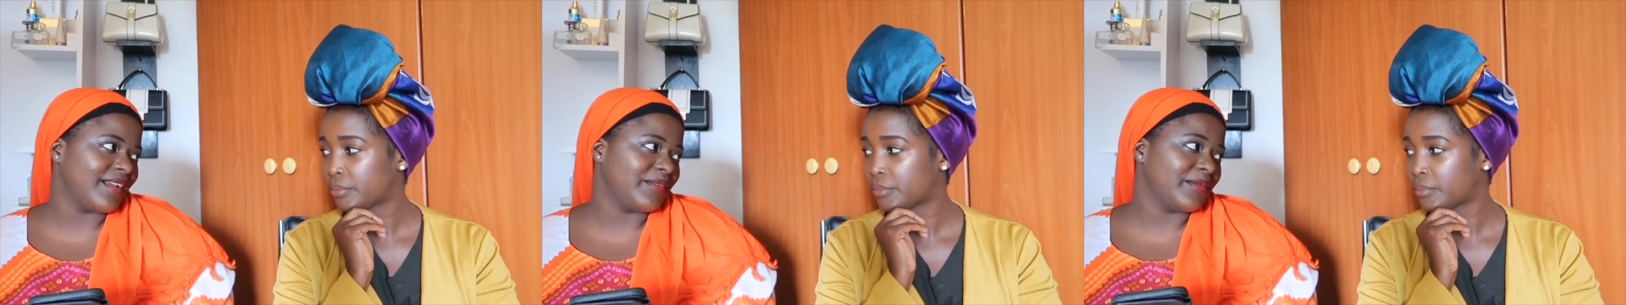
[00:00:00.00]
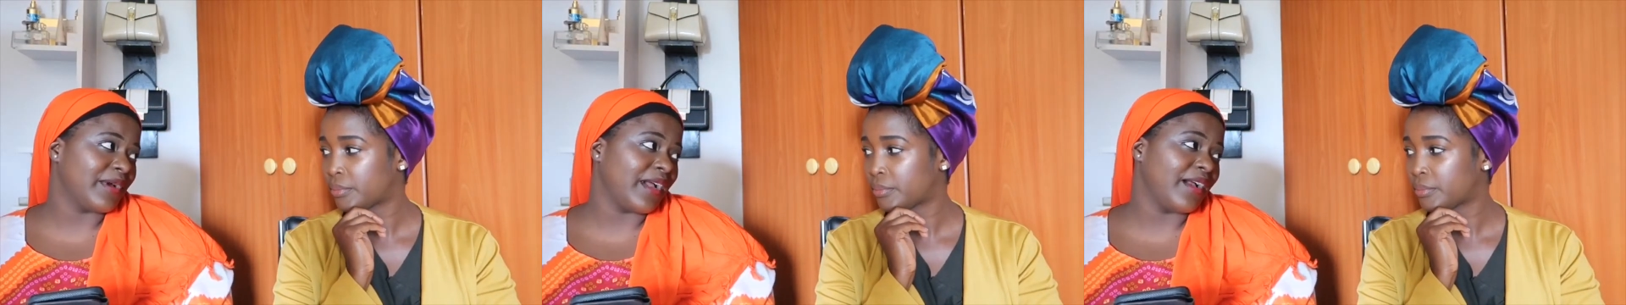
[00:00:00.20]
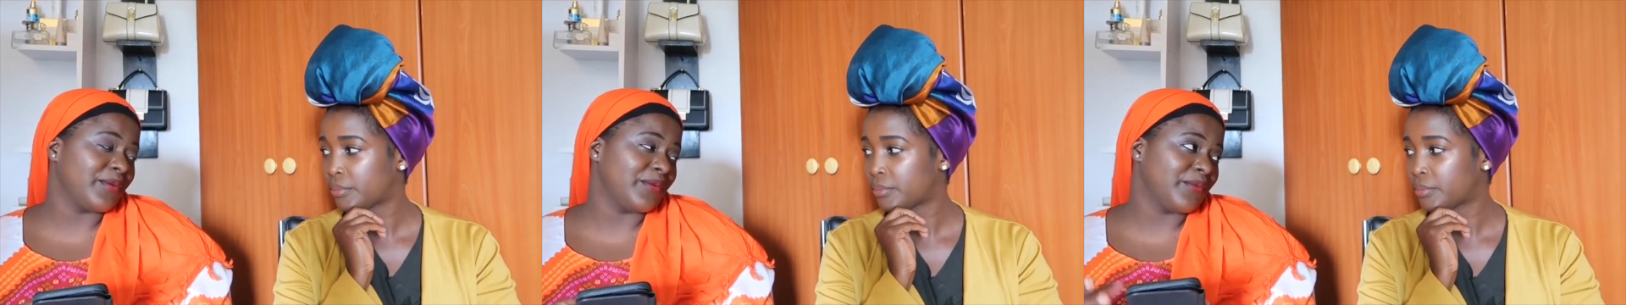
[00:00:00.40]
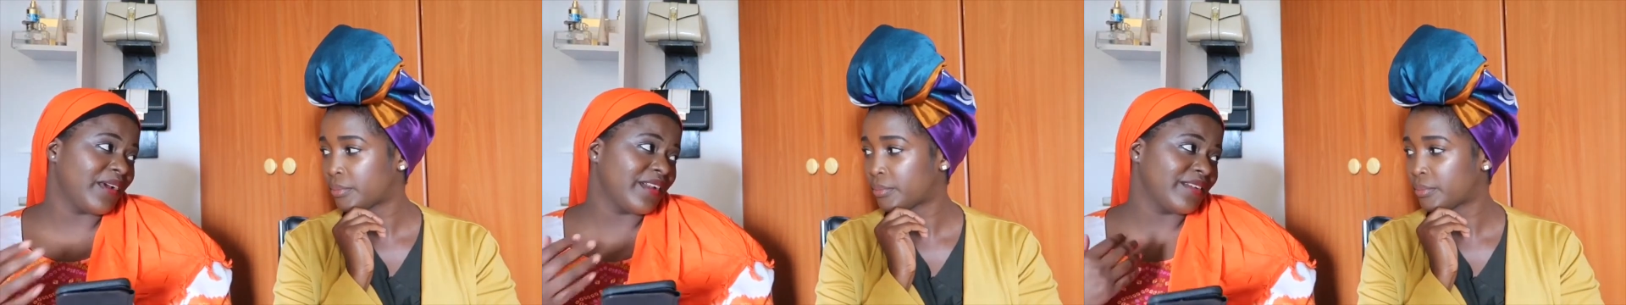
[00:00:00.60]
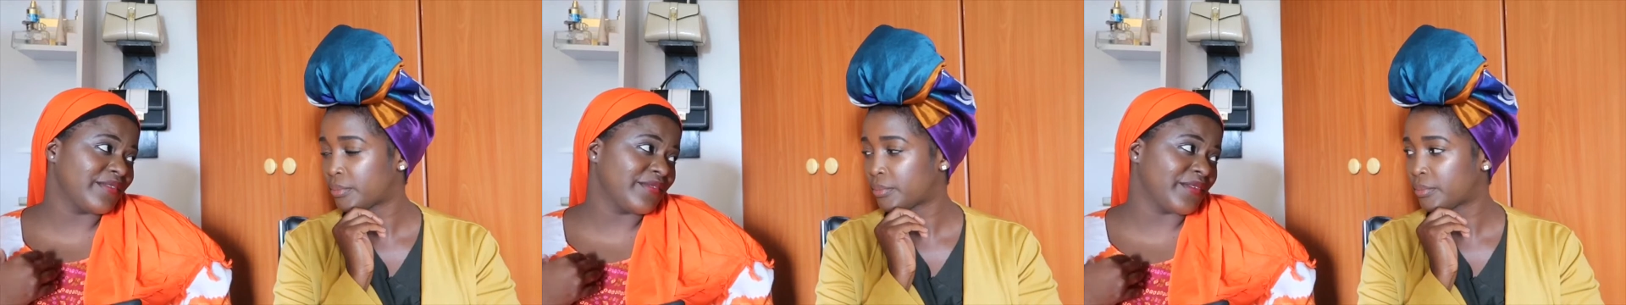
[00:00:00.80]
Speaker 1: I would
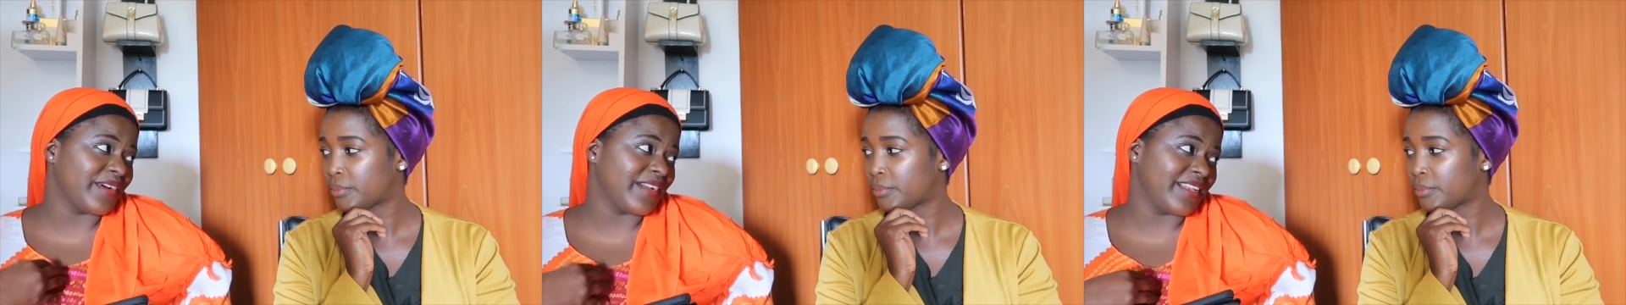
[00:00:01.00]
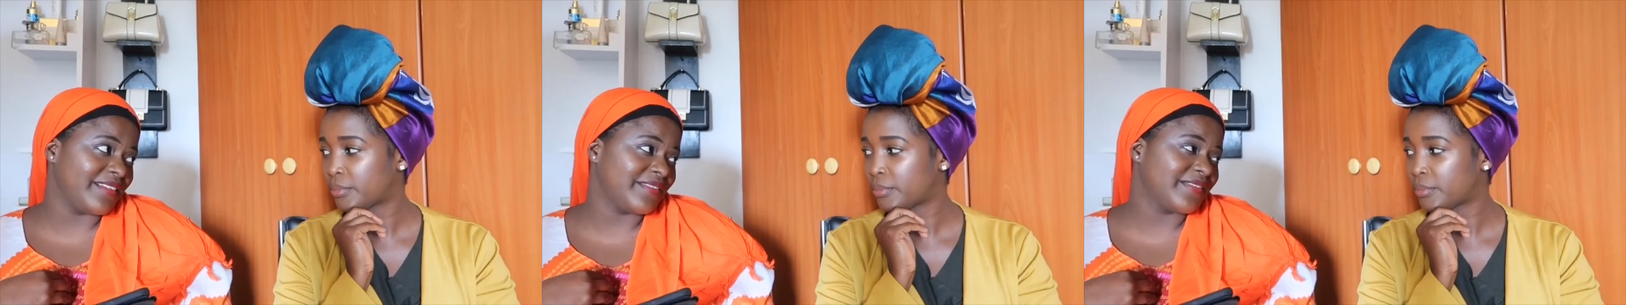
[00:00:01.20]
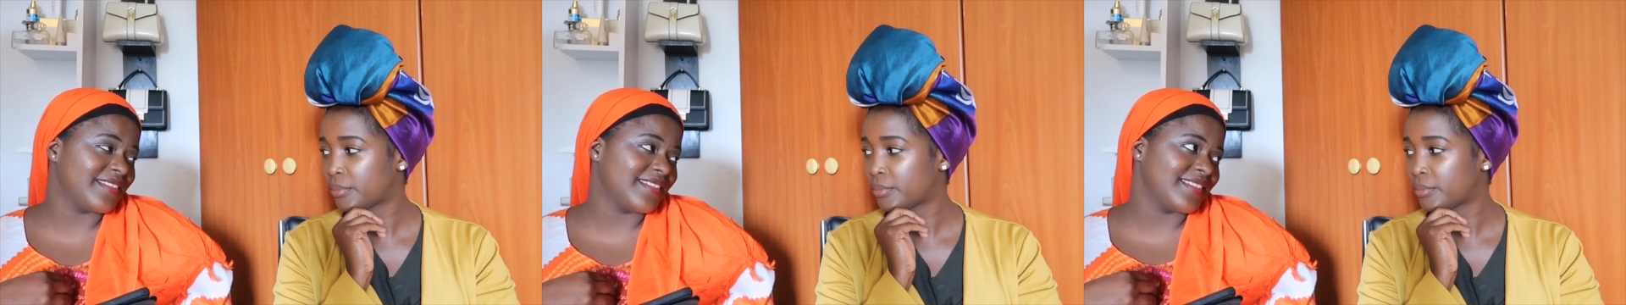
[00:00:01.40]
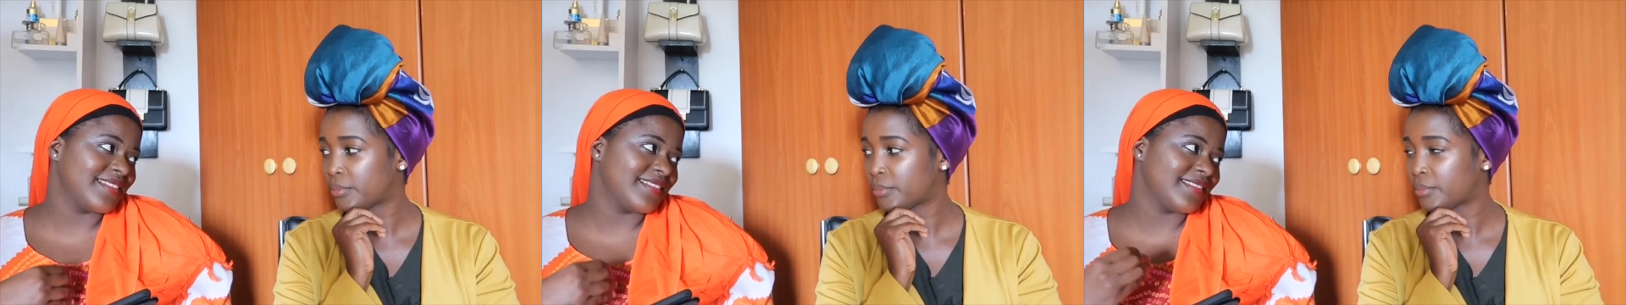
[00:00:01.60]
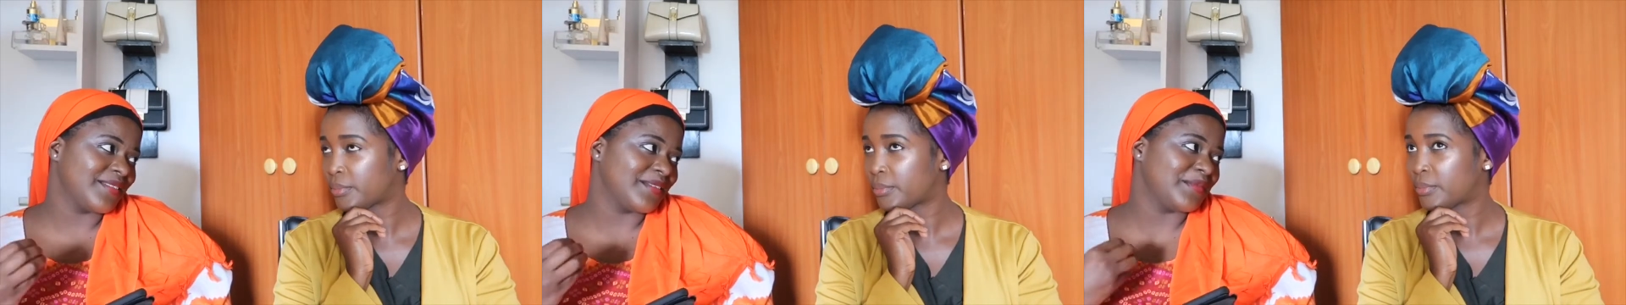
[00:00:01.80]
want for a gift
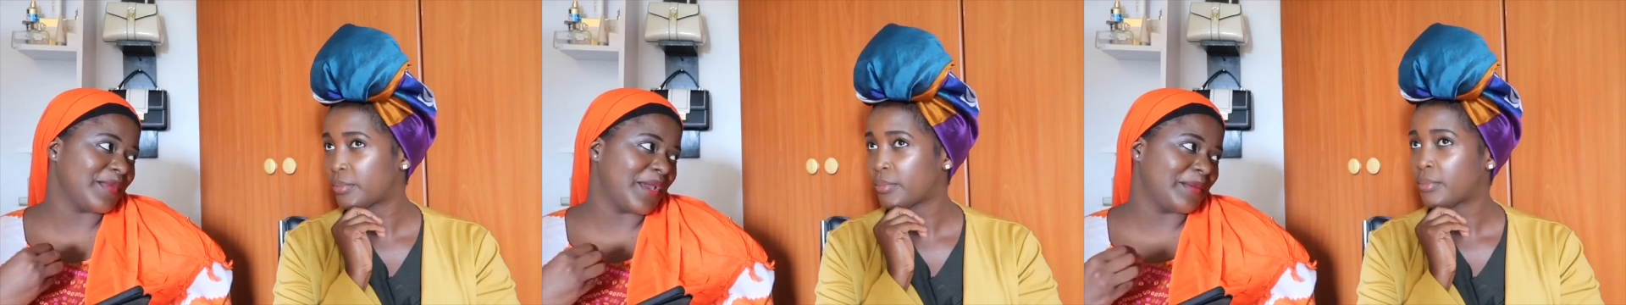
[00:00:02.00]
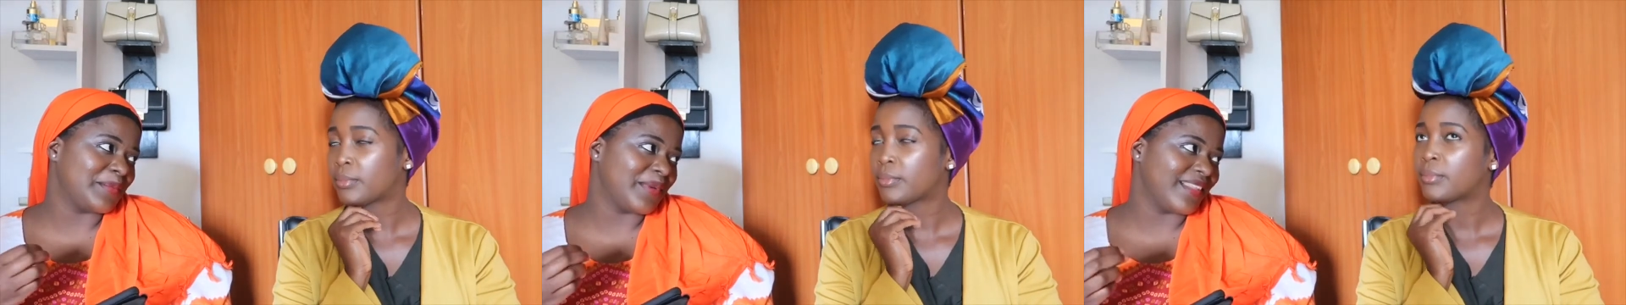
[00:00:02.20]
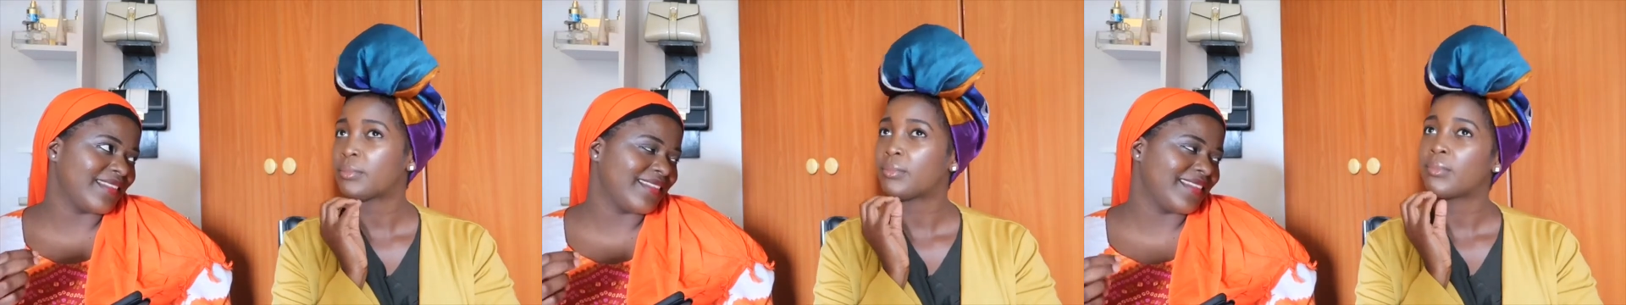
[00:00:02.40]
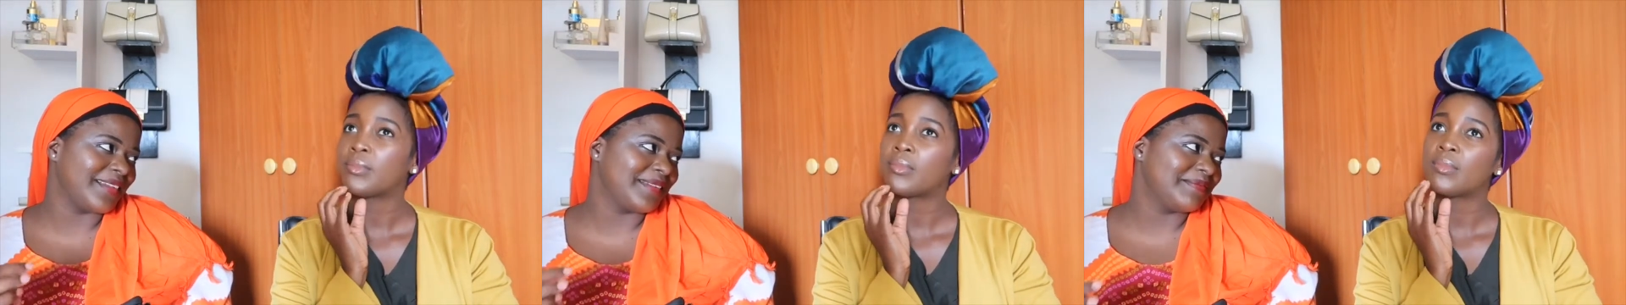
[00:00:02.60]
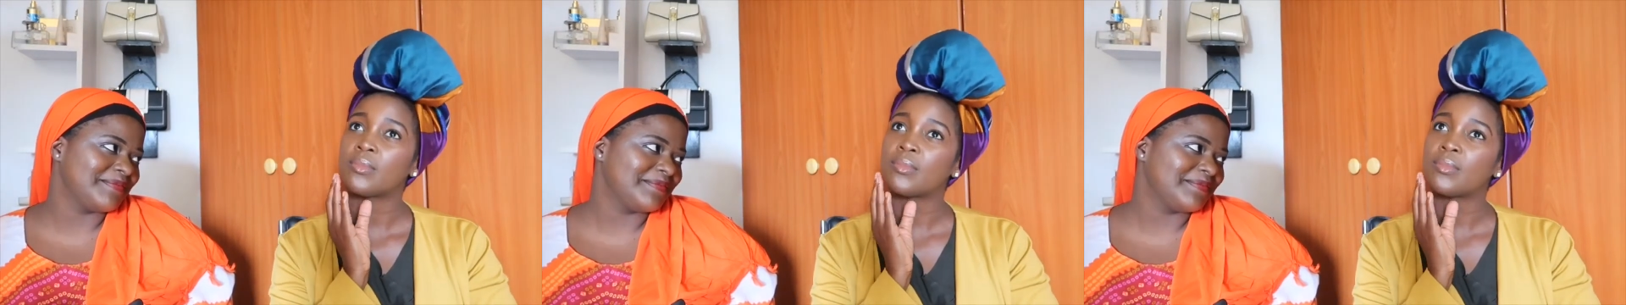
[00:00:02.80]
on my birthday.